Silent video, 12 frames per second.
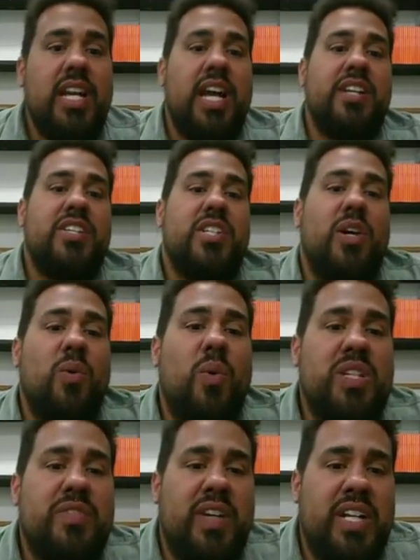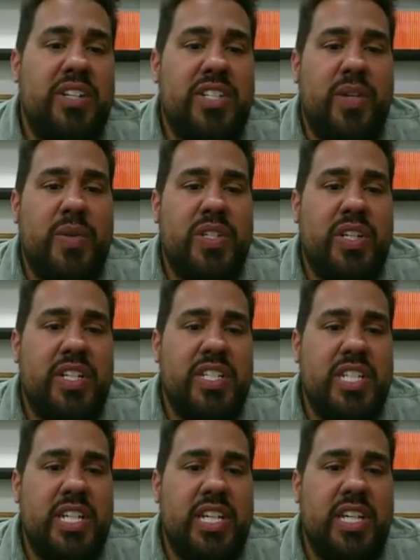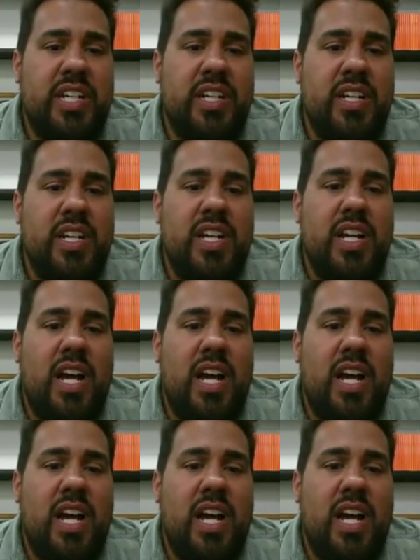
And so what's funny too is you can see here,